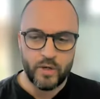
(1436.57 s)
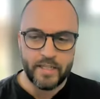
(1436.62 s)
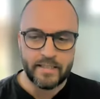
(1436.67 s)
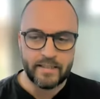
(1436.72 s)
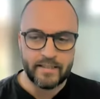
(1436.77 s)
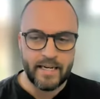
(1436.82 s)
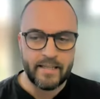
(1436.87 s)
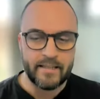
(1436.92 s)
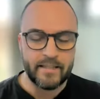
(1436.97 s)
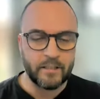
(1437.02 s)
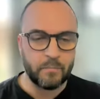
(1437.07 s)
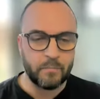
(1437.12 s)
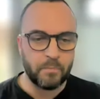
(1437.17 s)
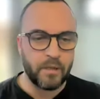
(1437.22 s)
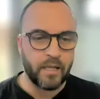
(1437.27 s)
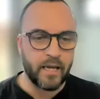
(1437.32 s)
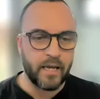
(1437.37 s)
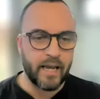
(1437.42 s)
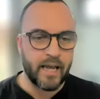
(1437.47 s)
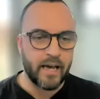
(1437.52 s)
we see this
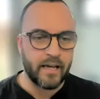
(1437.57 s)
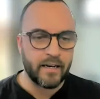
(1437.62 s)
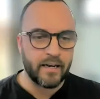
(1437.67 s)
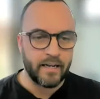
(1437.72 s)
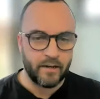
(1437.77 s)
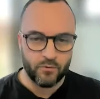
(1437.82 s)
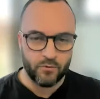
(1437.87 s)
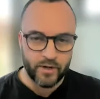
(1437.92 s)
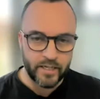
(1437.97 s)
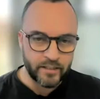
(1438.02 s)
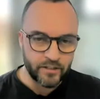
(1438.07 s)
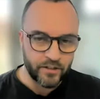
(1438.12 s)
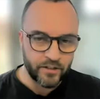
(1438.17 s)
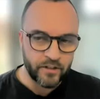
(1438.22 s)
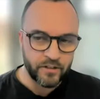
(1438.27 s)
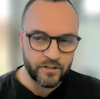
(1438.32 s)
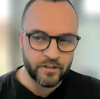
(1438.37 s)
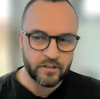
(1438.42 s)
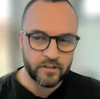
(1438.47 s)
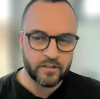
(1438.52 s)
play out in
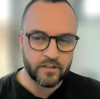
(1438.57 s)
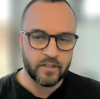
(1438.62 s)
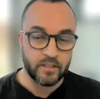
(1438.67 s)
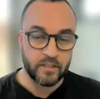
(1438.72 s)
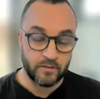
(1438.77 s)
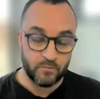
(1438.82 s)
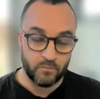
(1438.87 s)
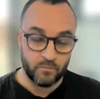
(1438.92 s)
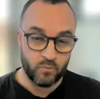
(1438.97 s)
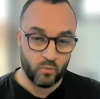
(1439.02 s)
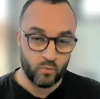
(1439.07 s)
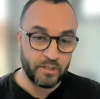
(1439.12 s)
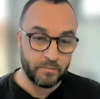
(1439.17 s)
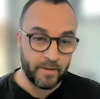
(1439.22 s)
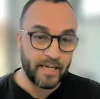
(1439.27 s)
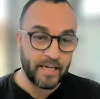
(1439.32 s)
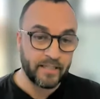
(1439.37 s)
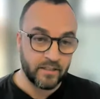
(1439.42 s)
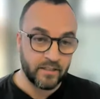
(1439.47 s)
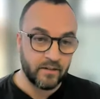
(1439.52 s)
research, that
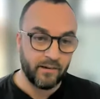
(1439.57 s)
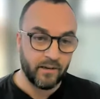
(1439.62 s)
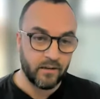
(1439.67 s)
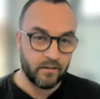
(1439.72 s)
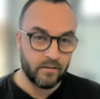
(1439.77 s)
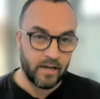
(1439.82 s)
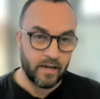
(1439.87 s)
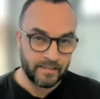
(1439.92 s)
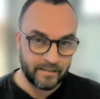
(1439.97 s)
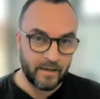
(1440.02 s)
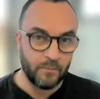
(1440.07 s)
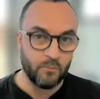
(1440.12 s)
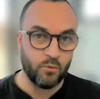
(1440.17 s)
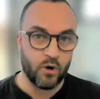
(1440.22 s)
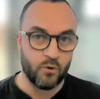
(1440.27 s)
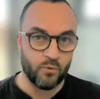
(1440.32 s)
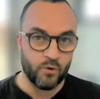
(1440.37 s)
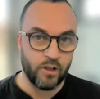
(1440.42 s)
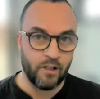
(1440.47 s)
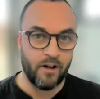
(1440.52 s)
which makes it a
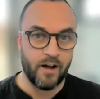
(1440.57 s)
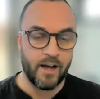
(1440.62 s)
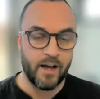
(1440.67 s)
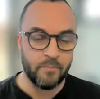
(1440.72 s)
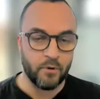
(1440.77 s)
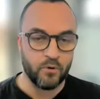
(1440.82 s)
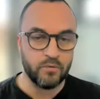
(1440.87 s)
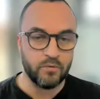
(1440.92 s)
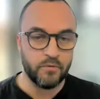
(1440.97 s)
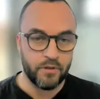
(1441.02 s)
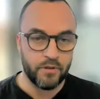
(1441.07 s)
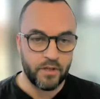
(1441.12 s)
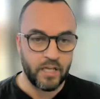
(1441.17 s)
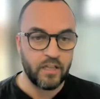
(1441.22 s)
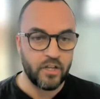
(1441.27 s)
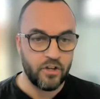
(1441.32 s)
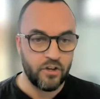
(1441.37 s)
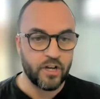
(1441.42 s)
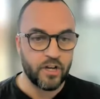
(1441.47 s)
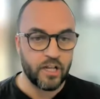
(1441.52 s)
somewhat reliable
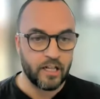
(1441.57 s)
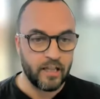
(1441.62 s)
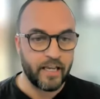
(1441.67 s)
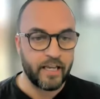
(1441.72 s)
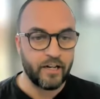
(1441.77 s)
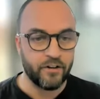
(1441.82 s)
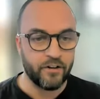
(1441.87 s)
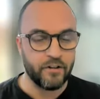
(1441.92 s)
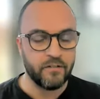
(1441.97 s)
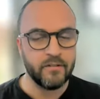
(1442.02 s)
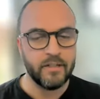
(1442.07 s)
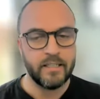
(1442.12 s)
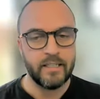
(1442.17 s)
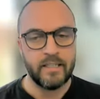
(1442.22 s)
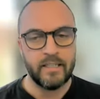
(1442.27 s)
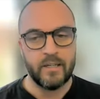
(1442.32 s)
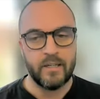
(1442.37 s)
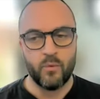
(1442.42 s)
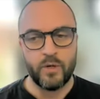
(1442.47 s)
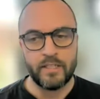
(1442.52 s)
thing that you can lean on.
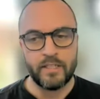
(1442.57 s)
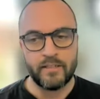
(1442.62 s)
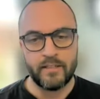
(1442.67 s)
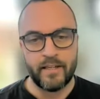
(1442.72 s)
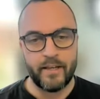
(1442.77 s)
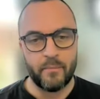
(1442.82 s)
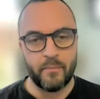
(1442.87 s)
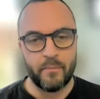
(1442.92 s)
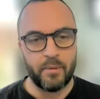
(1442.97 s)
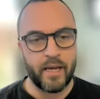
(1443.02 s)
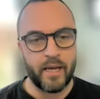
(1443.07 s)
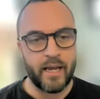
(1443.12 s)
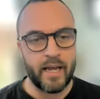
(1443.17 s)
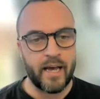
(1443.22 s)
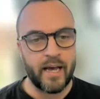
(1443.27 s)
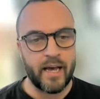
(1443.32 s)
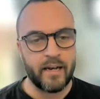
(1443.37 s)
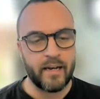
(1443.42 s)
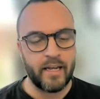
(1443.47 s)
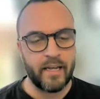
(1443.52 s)
We see it
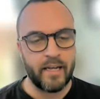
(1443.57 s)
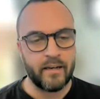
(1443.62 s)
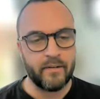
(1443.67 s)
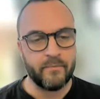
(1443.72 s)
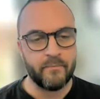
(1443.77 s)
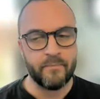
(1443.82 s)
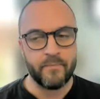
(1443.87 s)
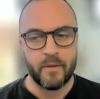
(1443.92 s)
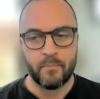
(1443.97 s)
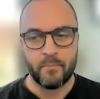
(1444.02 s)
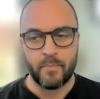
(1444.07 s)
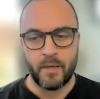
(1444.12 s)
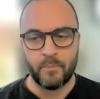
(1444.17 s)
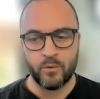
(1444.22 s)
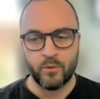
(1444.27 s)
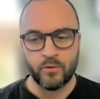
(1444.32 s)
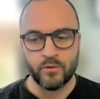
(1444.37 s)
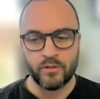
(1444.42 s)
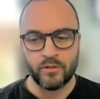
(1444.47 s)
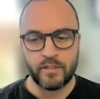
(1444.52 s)
play out in
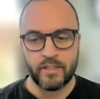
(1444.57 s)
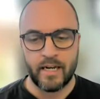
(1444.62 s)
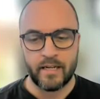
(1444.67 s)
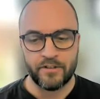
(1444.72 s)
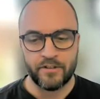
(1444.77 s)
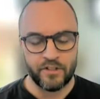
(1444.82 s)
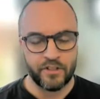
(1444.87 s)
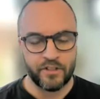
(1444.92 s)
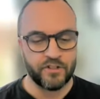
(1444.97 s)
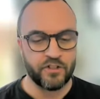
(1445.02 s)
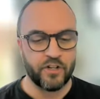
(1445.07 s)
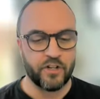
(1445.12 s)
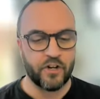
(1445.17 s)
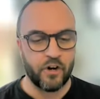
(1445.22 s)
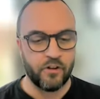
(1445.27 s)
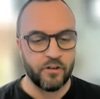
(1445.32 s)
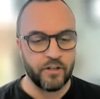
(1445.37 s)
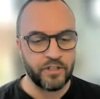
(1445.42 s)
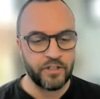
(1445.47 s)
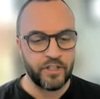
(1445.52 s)
people's, uh, the
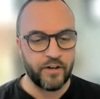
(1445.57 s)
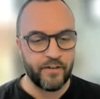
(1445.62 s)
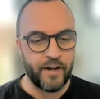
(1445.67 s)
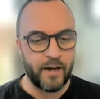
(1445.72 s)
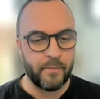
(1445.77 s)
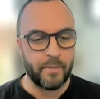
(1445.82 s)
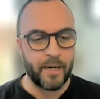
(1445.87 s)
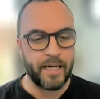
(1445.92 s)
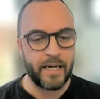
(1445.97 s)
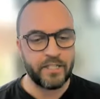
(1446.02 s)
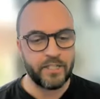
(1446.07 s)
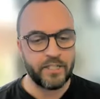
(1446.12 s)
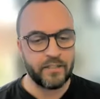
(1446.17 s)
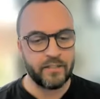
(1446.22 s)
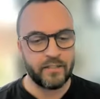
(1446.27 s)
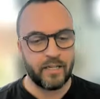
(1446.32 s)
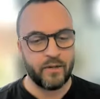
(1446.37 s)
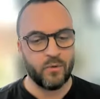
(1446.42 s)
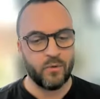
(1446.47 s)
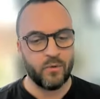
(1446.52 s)
psychology of our
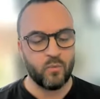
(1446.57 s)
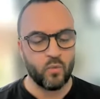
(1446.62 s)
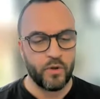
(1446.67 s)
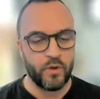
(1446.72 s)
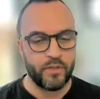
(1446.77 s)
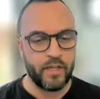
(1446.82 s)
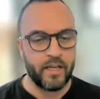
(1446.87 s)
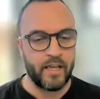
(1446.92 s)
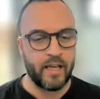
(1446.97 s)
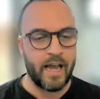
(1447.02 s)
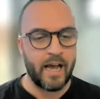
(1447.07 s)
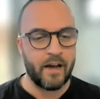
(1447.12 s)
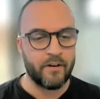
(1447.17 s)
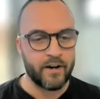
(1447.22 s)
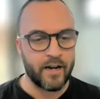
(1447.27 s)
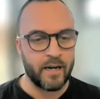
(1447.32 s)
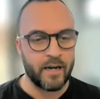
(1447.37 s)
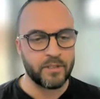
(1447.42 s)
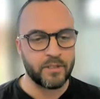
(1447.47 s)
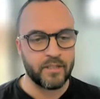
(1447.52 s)
patients and what the
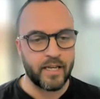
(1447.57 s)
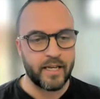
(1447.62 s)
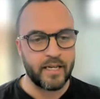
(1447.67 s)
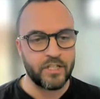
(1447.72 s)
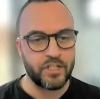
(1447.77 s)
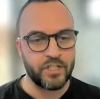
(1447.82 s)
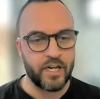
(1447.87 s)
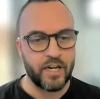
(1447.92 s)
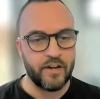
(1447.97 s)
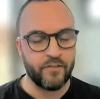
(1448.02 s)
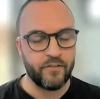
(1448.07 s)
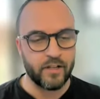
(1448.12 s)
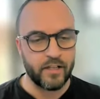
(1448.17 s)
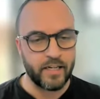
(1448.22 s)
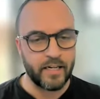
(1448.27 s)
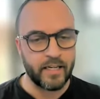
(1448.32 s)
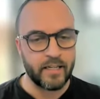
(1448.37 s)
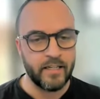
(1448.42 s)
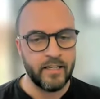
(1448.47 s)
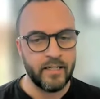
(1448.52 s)
outcomes that they achieve
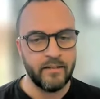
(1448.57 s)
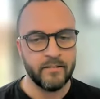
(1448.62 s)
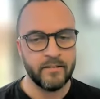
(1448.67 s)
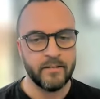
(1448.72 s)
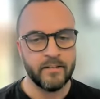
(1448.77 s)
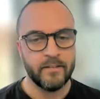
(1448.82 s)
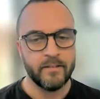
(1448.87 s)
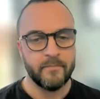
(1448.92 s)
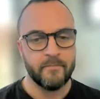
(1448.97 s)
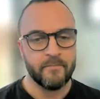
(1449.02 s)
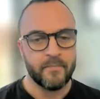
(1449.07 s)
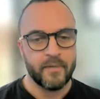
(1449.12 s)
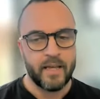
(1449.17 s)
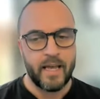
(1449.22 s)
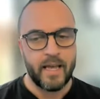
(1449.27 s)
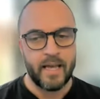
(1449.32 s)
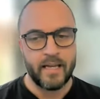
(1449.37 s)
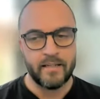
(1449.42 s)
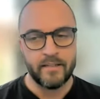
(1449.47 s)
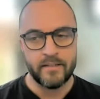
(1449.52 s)
clinically.
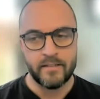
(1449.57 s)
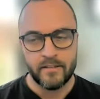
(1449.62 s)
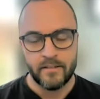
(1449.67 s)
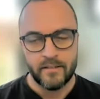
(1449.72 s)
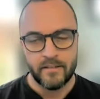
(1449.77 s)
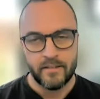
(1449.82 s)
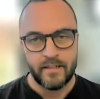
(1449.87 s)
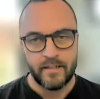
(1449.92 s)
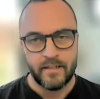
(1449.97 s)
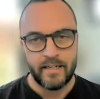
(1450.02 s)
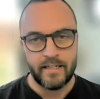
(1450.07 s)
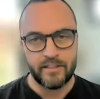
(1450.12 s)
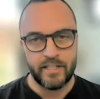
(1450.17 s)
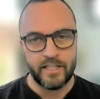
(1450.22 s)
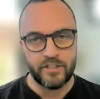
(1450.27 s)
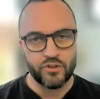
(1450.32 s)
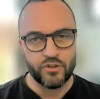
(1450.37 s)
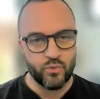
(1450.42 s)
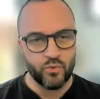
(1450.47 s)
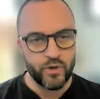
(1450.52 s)
And
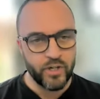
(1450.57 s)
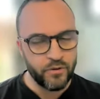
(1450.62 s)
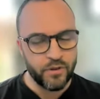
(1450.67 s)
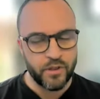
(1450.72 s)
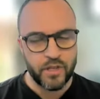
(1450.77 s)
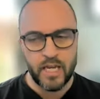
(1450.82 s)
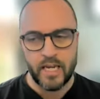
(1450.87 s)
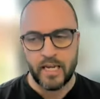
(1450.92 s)
it's it's a real